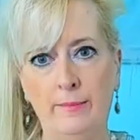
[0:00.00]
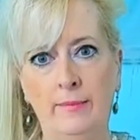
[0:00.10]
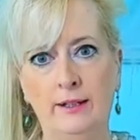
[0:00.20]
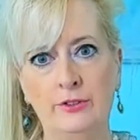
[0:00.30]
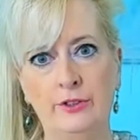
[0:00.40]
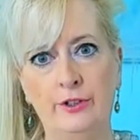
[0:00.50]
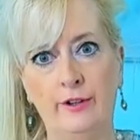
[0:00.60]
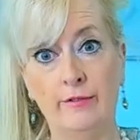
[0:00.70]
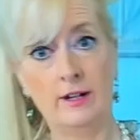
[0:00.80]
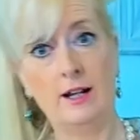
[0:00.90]
minister
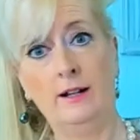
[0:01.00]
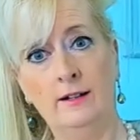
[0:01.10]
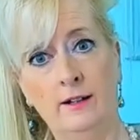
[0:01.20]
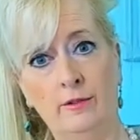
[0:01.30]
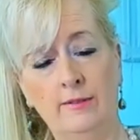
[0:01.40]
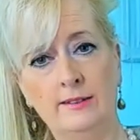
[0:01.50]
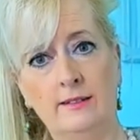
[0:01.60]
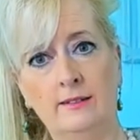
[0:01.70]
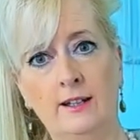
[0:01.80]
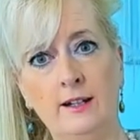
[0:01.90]
of Canada
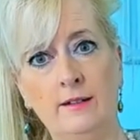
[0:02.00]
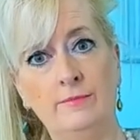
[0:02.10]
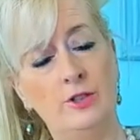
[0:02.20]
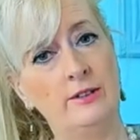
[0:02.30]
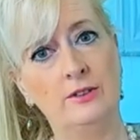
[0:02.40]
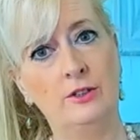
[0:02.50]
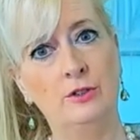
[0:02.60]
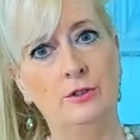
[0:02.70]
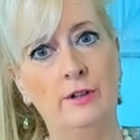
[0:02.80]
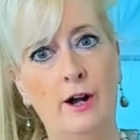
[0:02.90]
recently, Justin
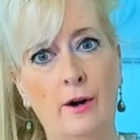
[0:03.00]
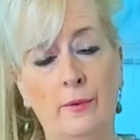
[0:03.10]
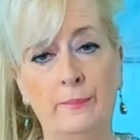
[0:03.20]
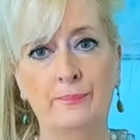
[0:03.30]
Trudeau.